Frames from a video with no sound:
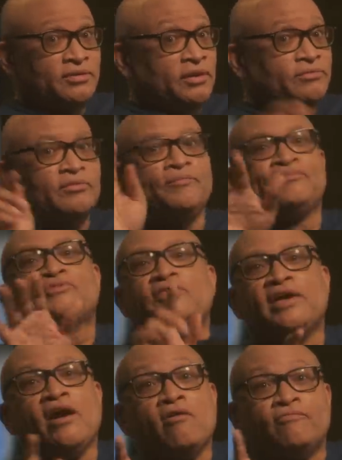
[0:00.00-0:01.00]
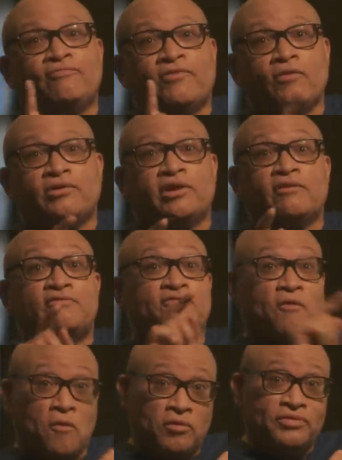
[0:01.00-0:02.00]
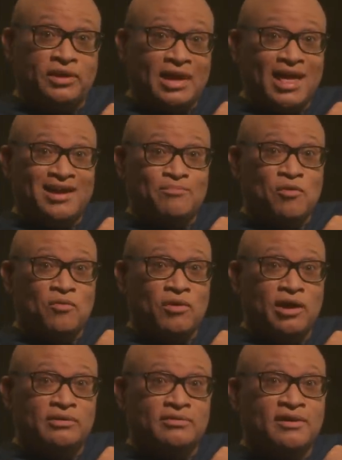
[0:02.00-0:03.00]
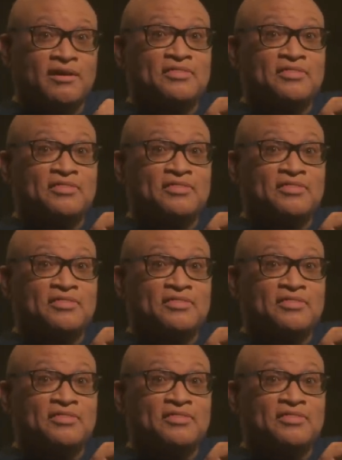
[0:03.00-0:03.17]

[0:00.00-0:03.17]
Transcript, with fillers: They aren't voting for the lying moron.